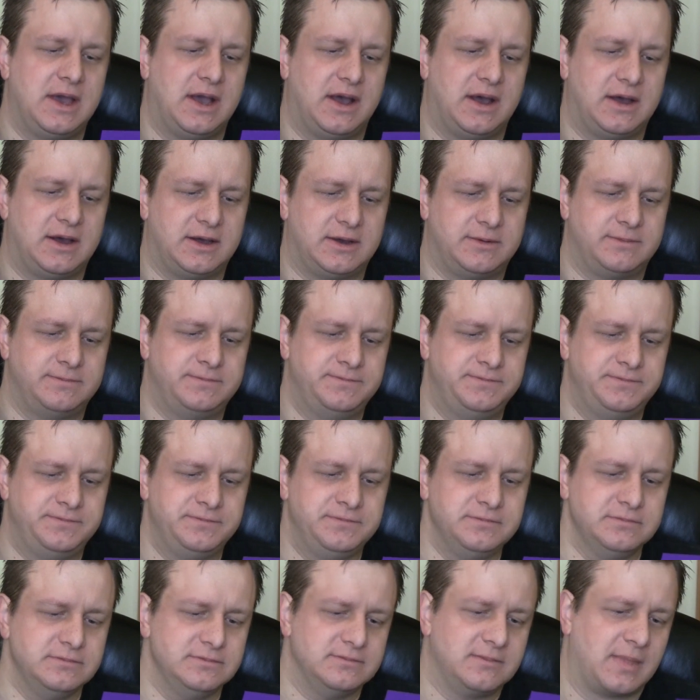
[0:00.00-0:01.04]

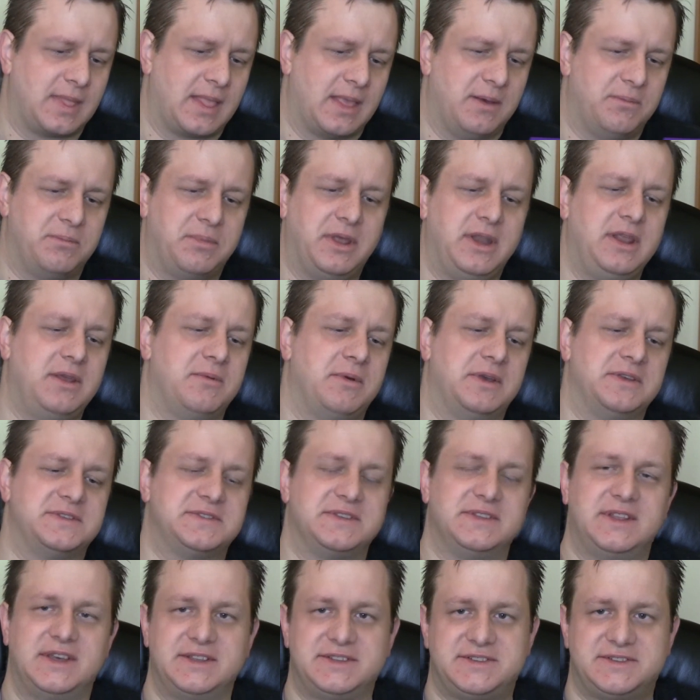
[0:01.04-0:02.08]
But anyway,
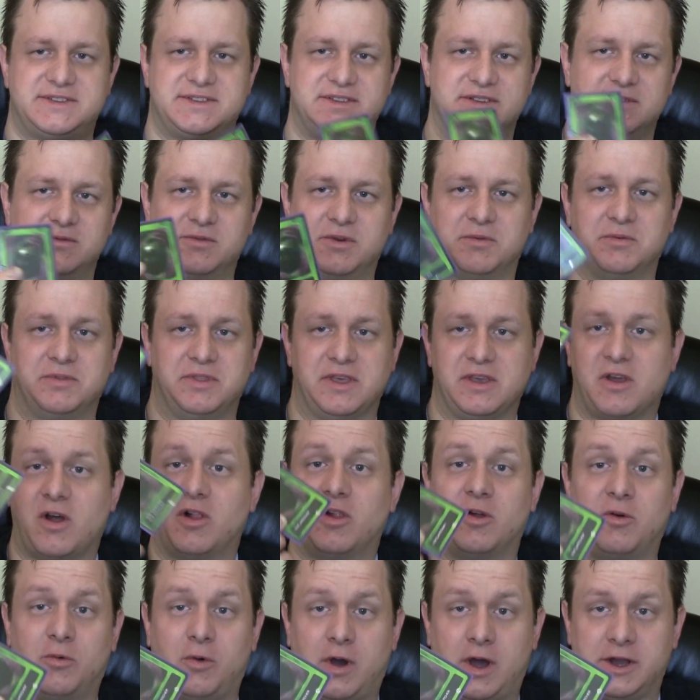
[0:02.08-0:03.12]
so that's what they
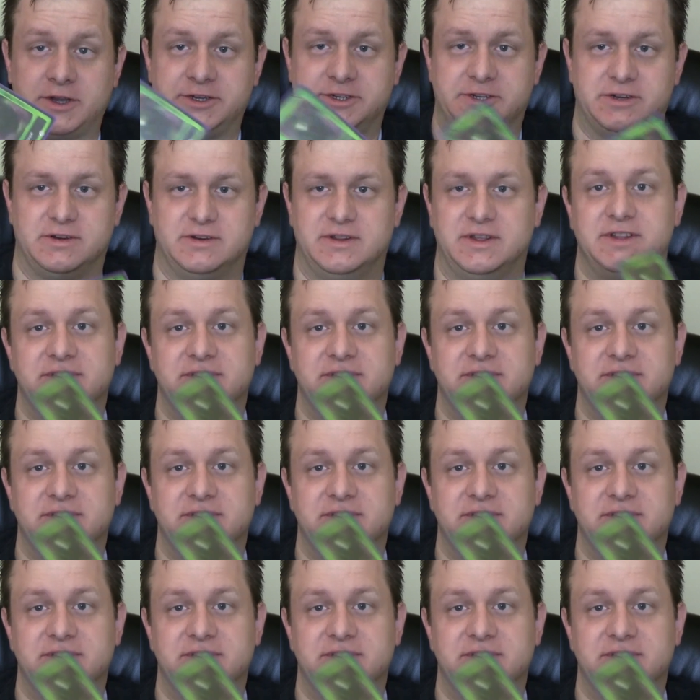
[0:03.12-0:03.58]
call a Watcher.